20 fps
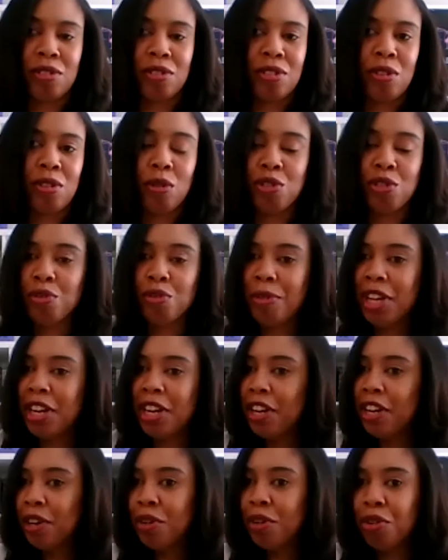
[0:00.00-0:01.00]
social
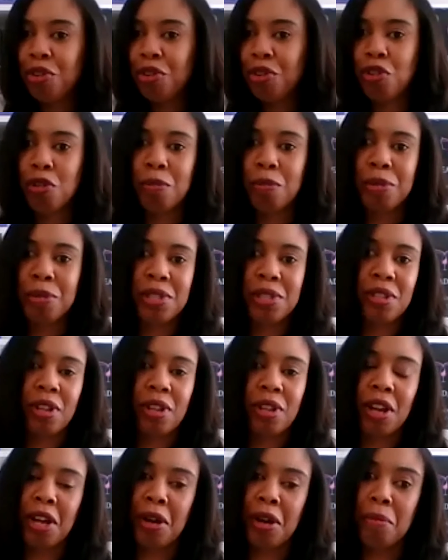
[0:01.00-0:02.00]
media groups,
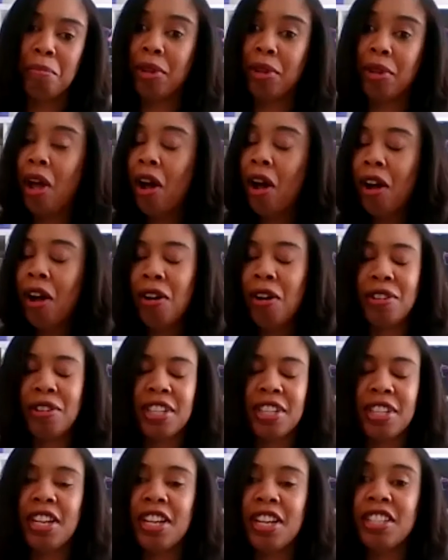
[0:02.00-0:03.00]
blogs,
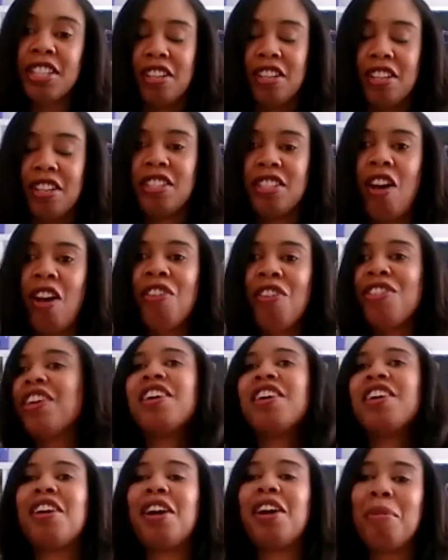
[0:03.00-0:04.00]
it's all
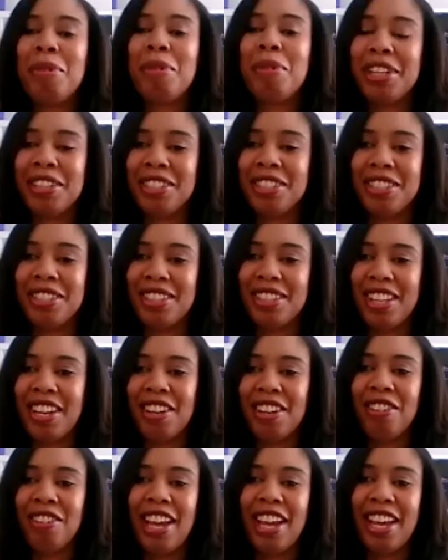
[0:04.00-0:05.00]
there. I mean, the
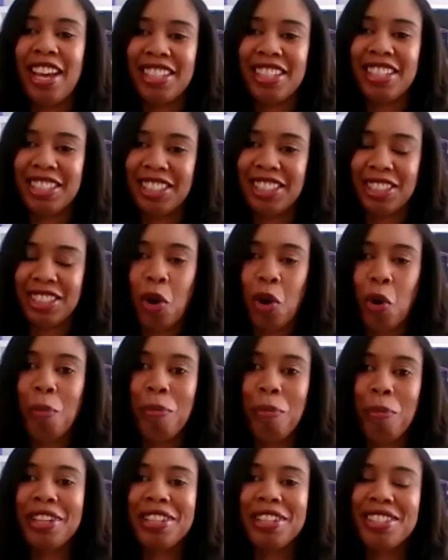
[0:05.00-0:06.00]
internet is just
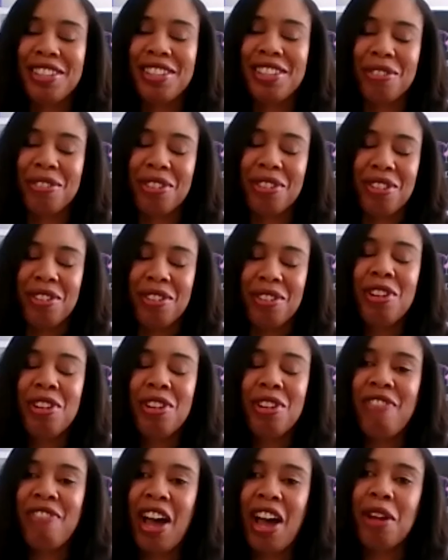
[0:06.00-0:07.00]
open, so you
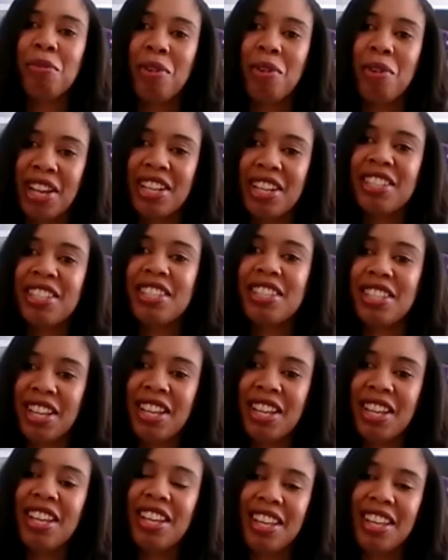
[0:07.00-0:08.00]
can find
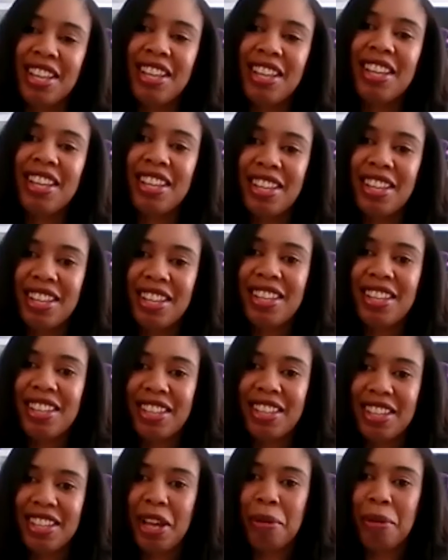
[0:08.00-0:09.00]
ways.
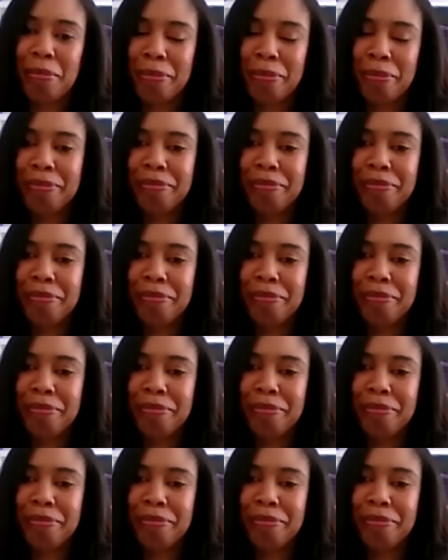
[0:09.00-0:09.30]
Yeah.